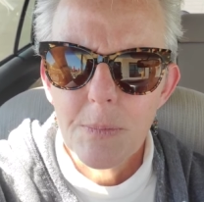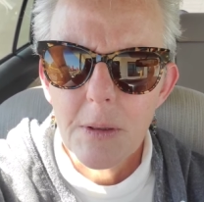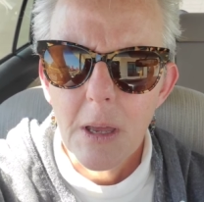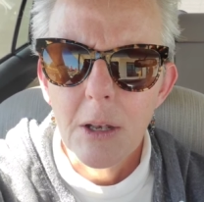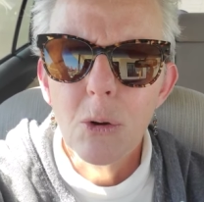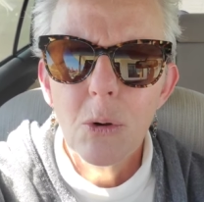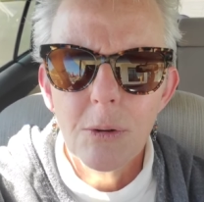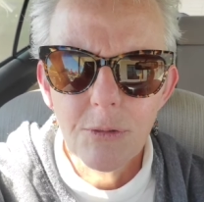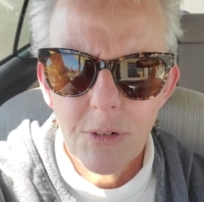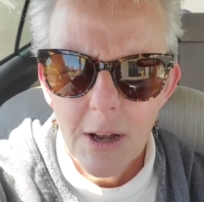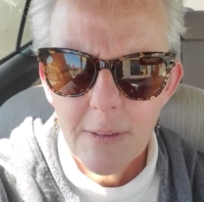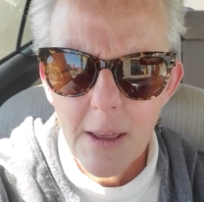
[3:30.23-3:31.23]
And you can
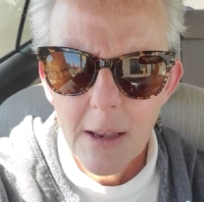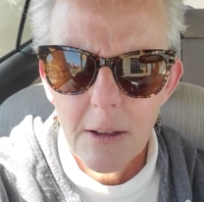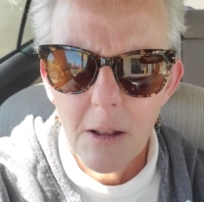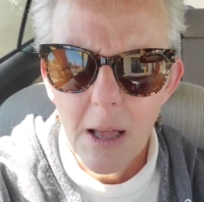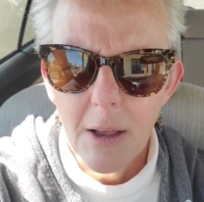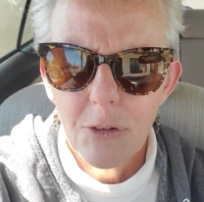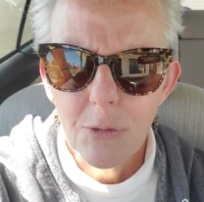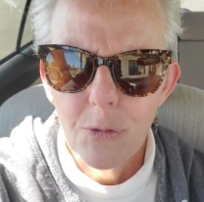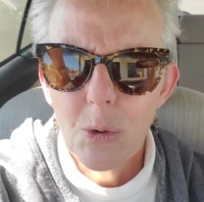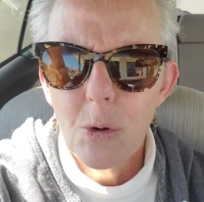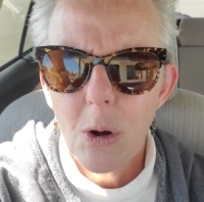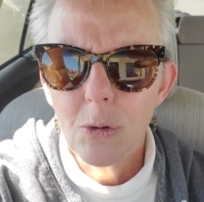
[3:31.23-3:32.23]
find that class if
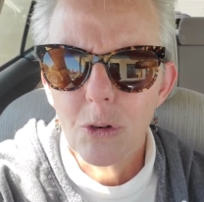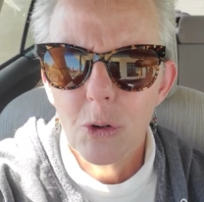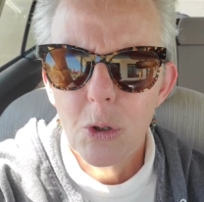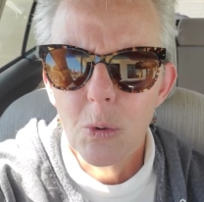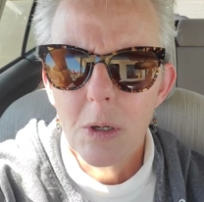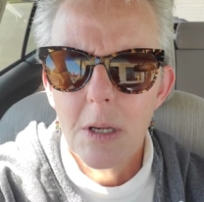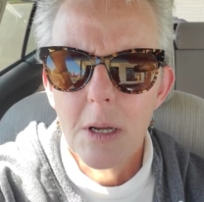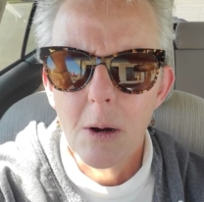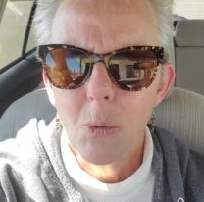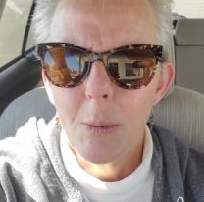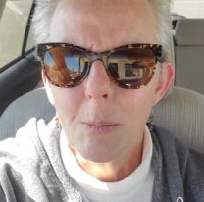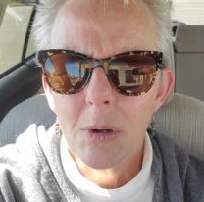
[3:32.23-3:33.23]
you go to
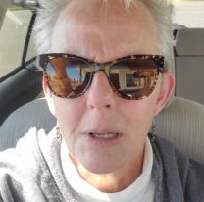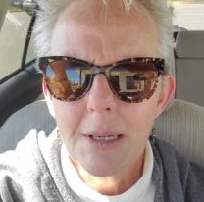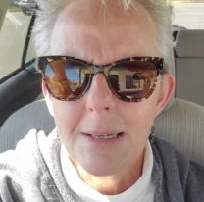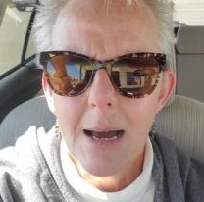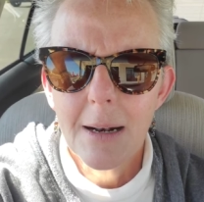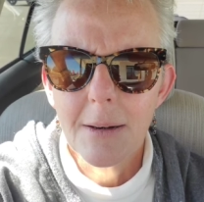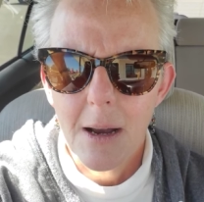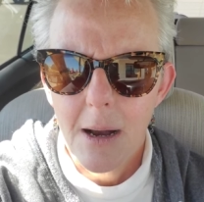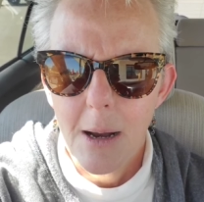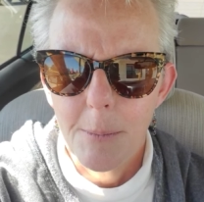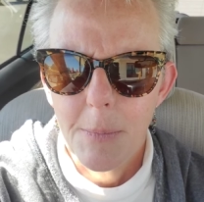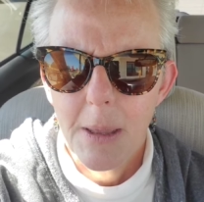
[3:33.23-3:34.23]

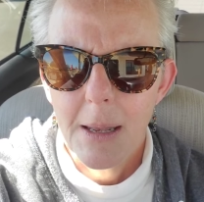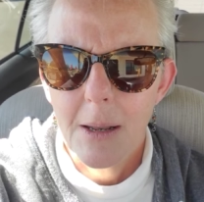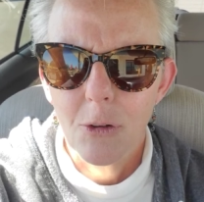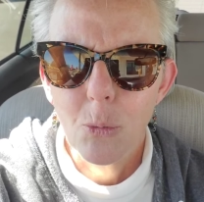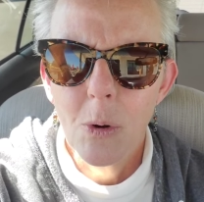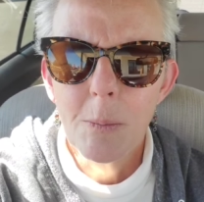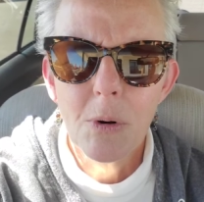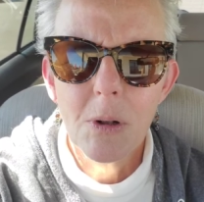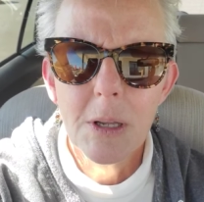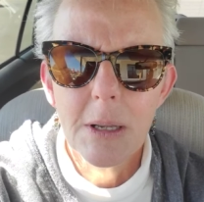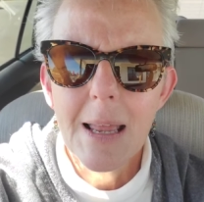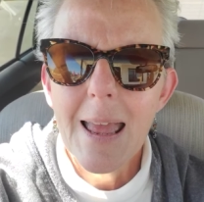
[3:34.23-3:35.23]
unityofwimberley.com, and it's
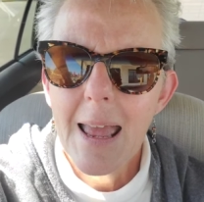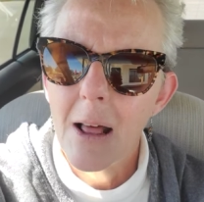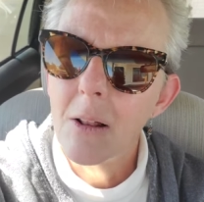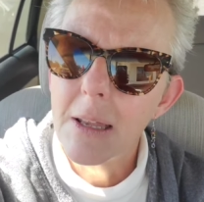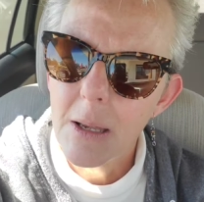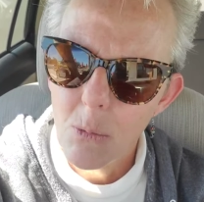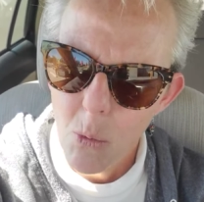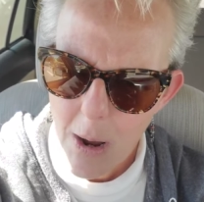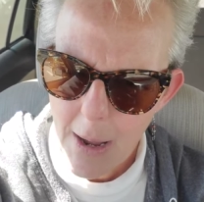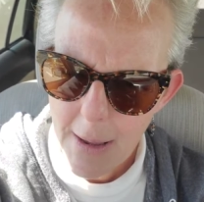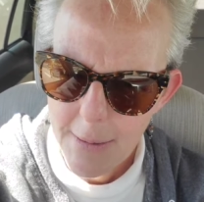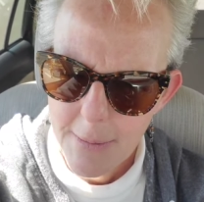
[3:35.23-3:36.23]
Wimberley, L E
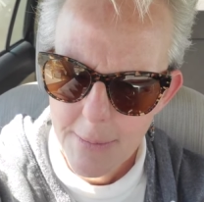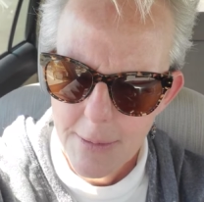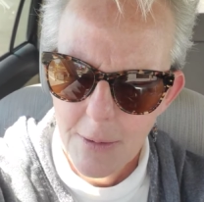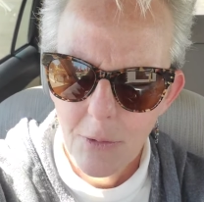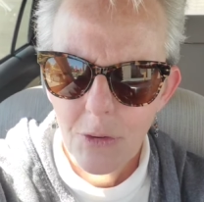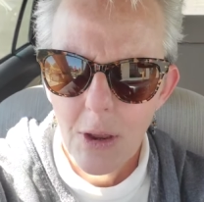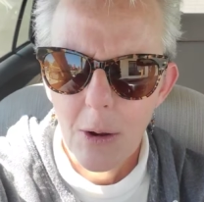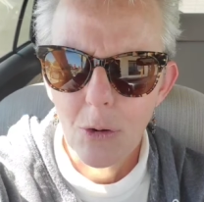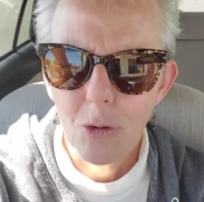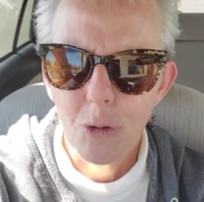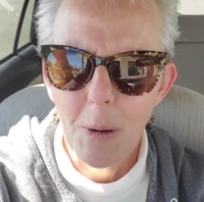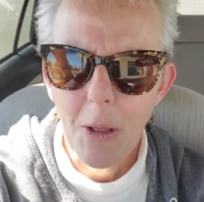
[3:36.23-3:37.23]
Y, is how
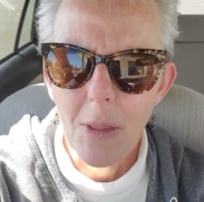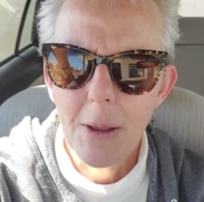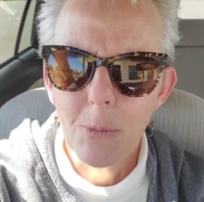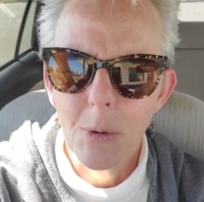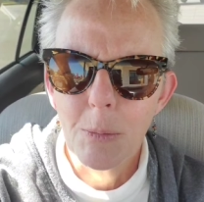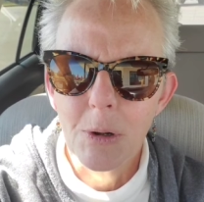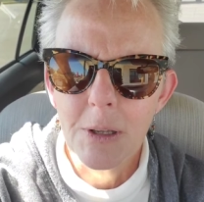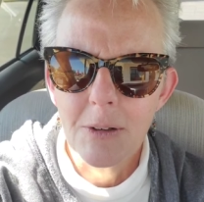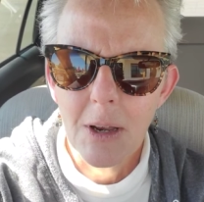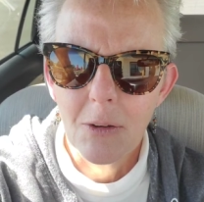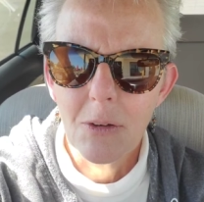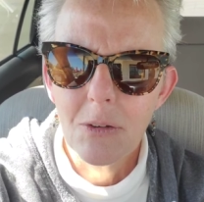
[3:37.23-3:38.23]
you spell that, Wimberley,
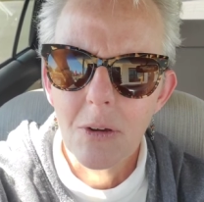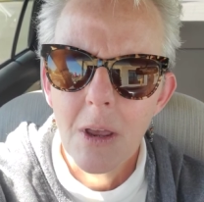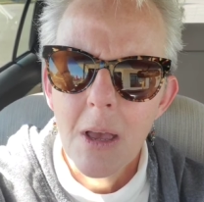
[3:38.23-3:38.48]
Texas.